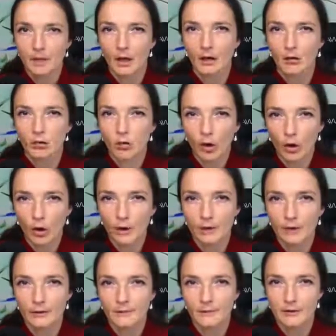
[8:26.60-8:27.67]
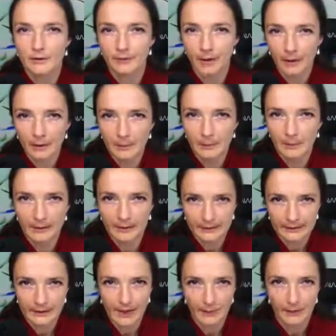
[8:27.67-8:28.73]
a lot of development
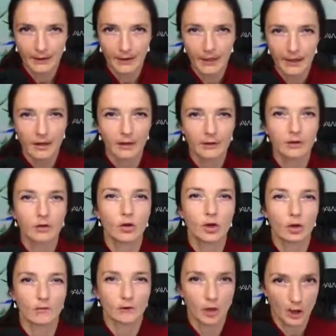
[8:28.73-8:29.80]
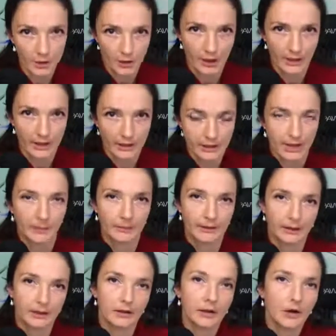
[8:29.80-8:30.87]
is happening and a lot of launching is
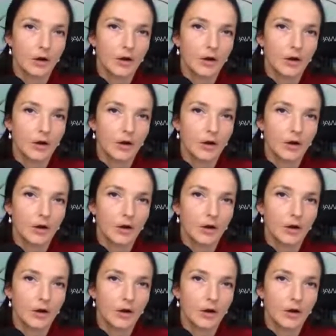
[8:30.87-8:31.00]
happening.